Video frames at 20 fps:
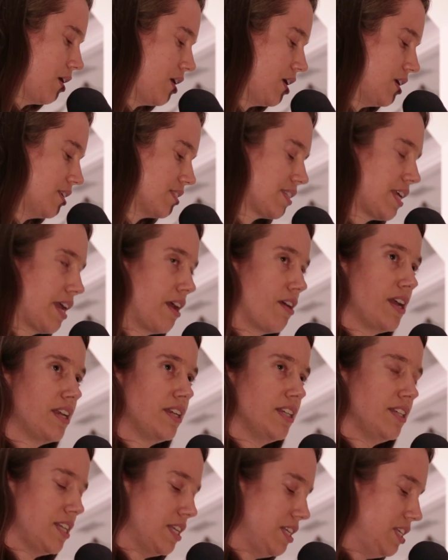He is carried
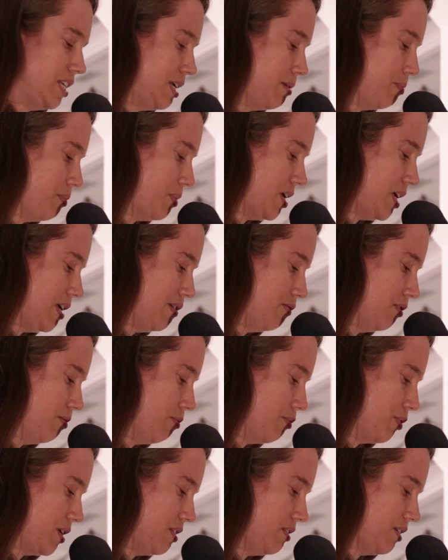into deep,
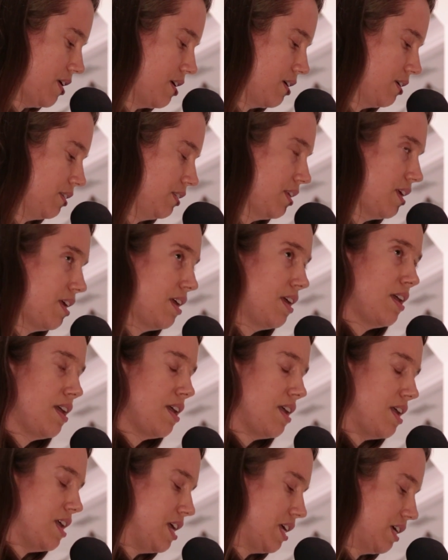even breathing.
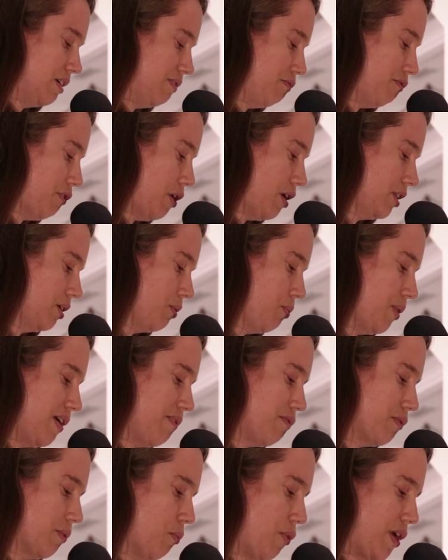He can fall
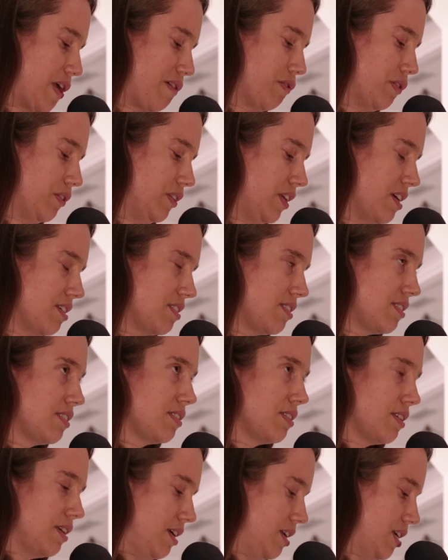away from
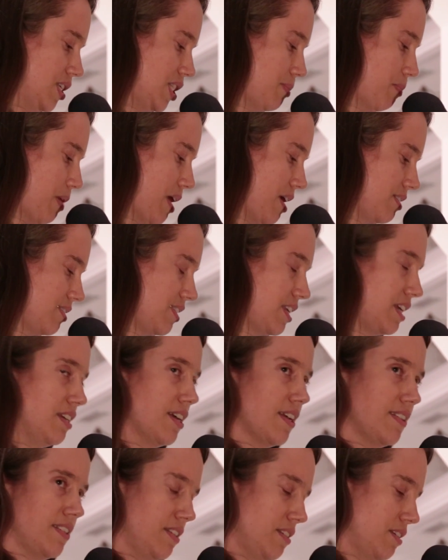wakefulness in a space he
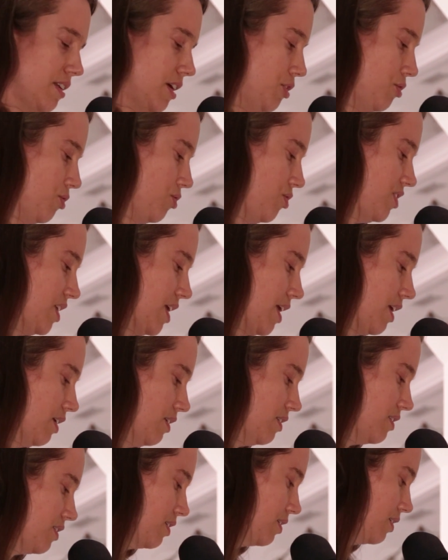doesn't
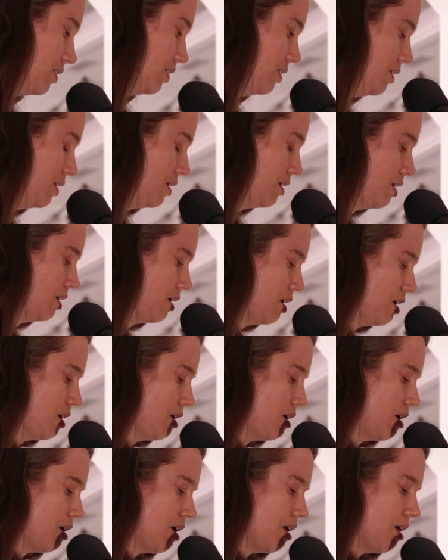understand.
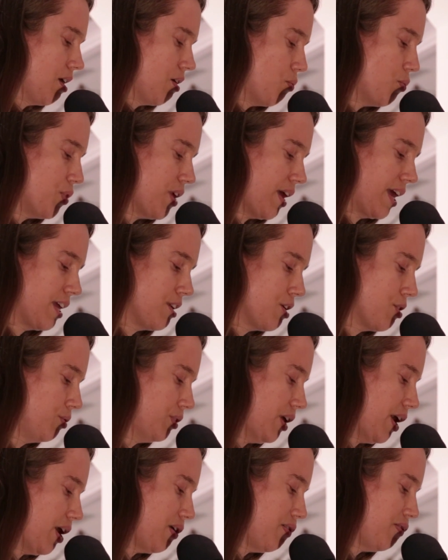Would I know
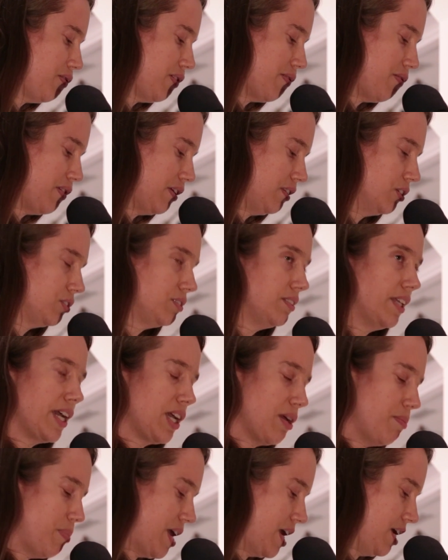love if it looked
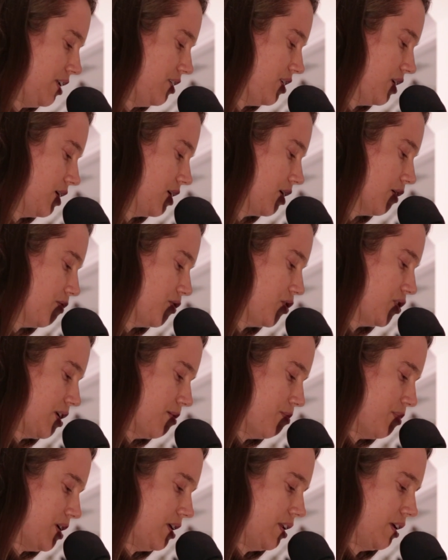like a painting of
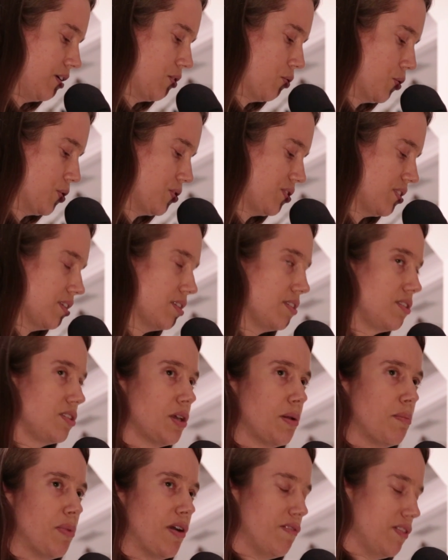stampeding
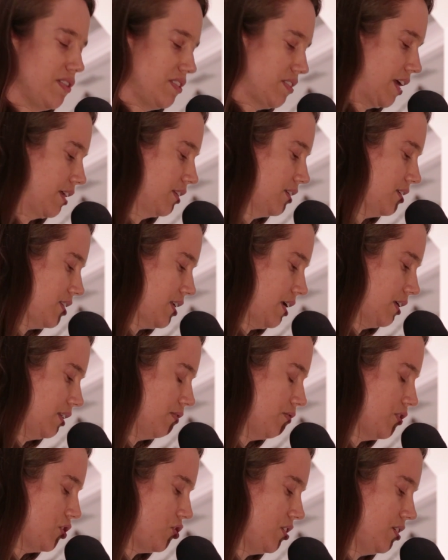horses above a silent
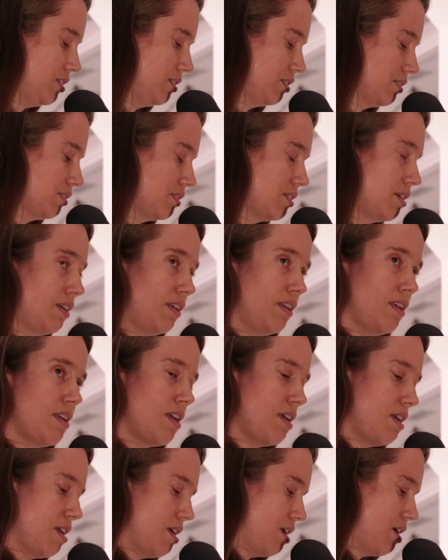television?
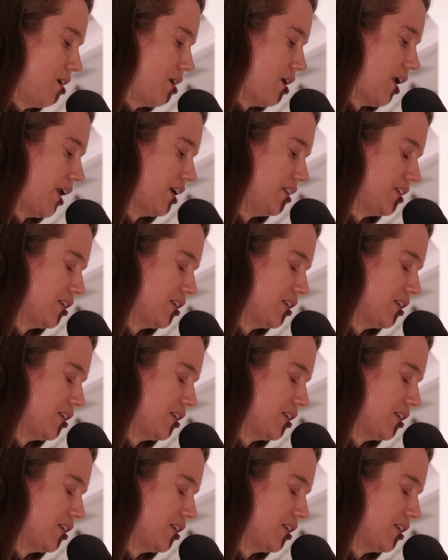I